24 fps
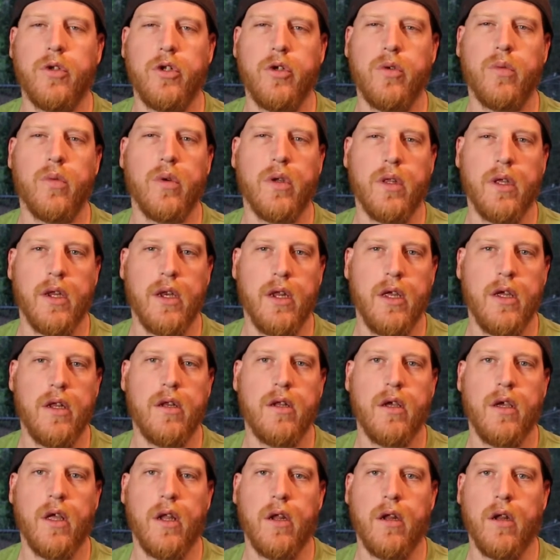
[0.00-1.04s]
do really need
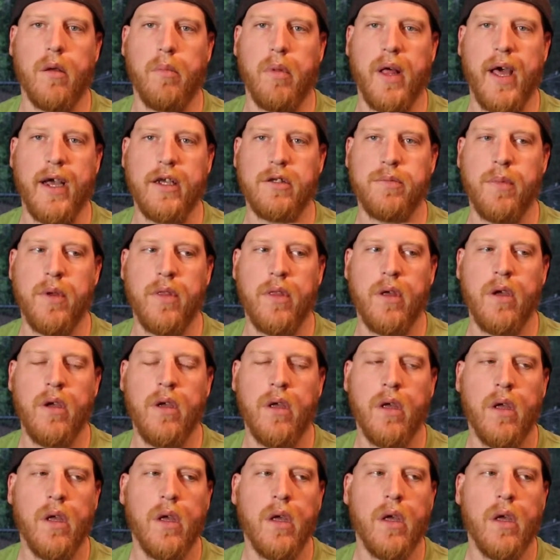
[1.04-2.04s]
to get into blacksmithing.